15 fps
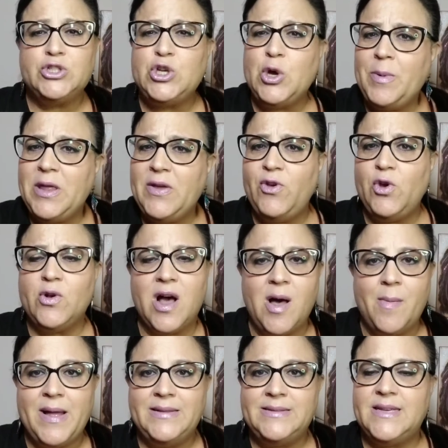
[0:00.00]
So many of you
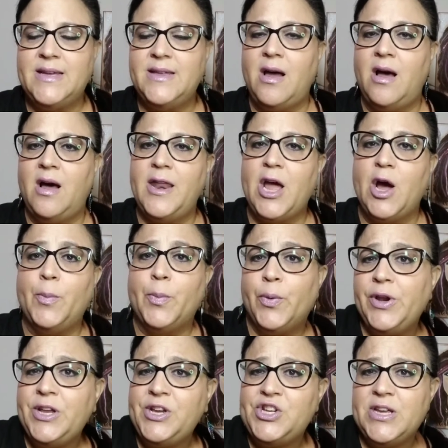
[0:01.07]
commented on how
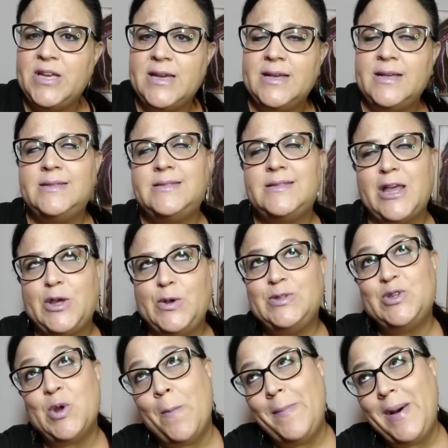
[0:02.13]
pretty she is. Thank you
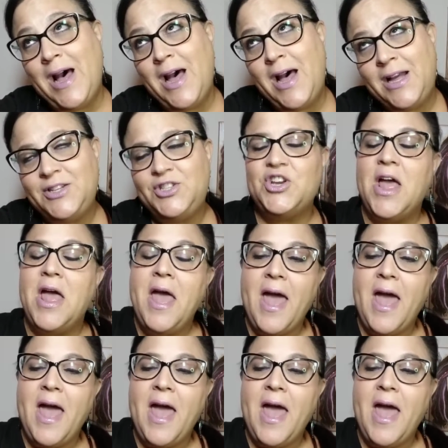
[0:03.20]
so much.